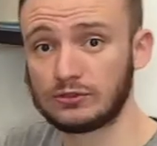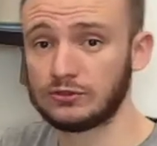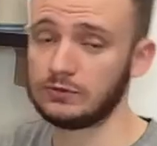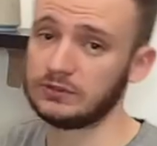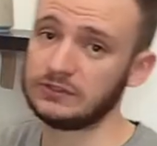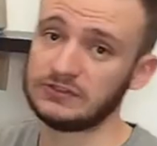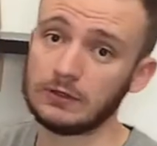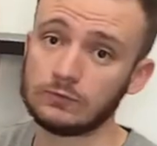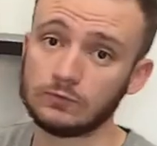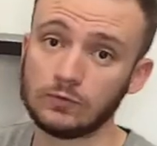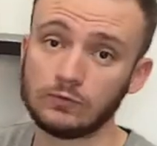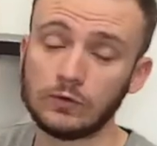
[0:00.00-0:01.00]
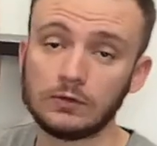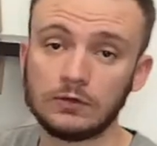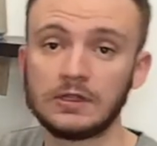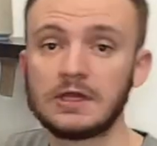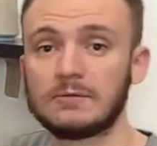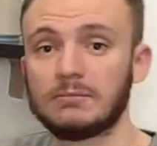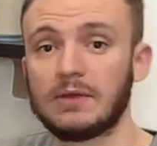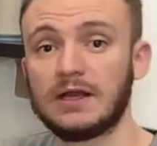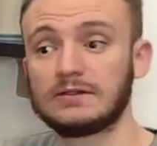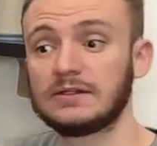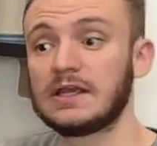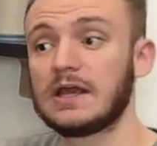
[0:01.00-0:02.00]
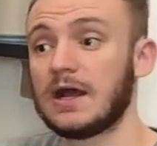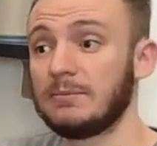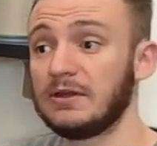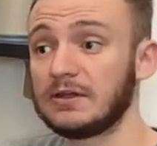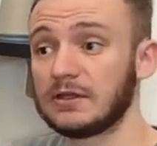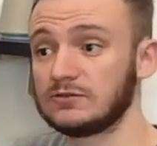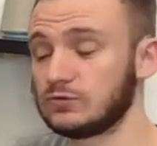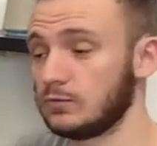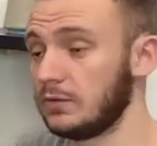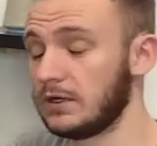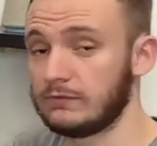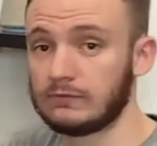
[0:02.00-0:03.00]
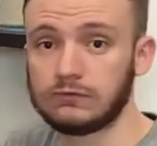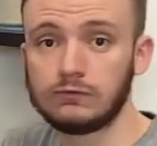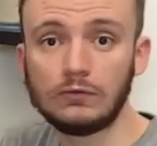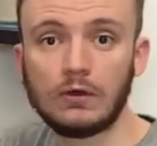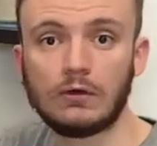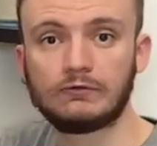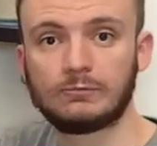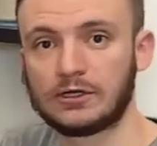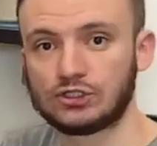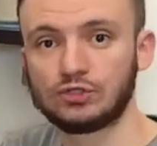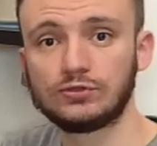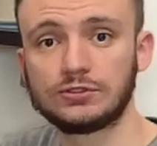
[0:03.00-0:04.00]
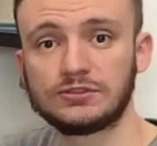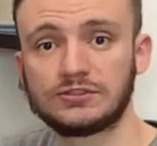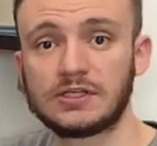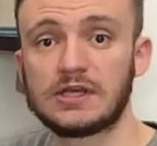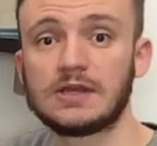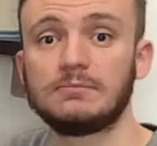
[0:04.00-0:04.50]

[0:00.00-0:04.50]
during the Second World War, but Americans were full of parachuters